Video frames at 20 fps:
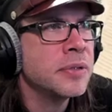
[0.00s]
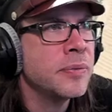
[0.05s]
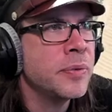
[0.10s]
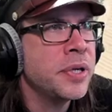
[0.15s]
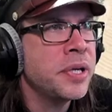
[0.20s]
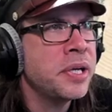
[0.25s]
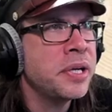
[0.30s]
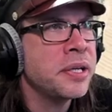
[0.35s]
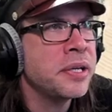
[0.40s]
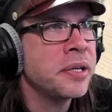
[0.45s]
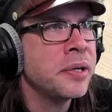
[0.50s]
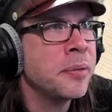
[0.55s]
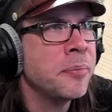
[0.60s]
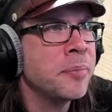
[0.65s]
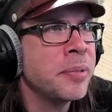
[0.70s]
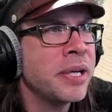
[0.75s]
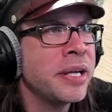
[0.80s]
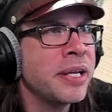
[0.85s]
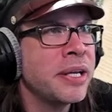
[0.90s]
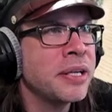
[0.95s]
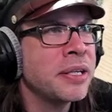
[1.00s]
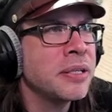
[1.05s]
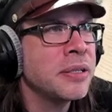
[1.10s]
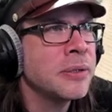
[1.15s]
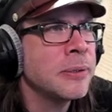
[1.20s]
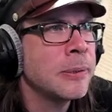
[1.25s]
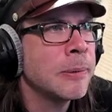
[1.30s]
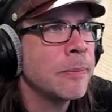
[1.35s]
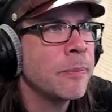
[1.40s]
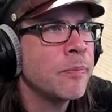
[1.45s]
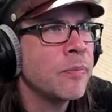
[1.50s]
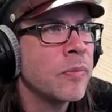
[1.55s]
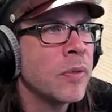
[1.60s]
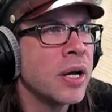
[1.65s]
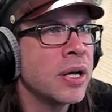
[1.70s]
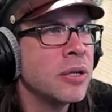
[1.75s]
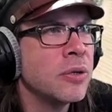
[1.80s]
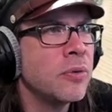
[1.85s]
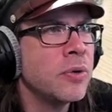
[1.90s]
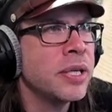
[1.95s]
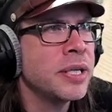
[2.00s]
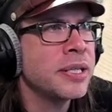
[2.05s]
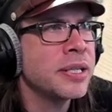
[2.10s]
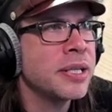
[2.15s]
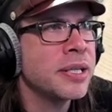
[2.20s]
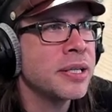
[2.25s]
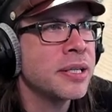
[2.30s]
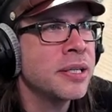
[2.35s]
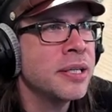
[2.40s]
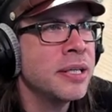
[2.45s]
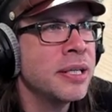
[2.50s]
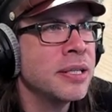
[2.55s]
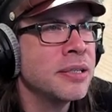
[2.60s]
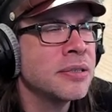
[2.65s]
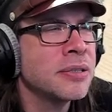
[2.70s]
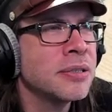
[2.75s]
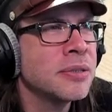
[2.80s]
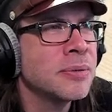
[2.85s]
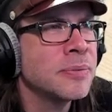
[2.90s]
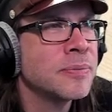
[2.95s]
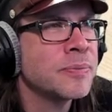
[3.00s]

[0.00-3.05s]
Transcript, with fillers: away, come back. I don't want to get kicked.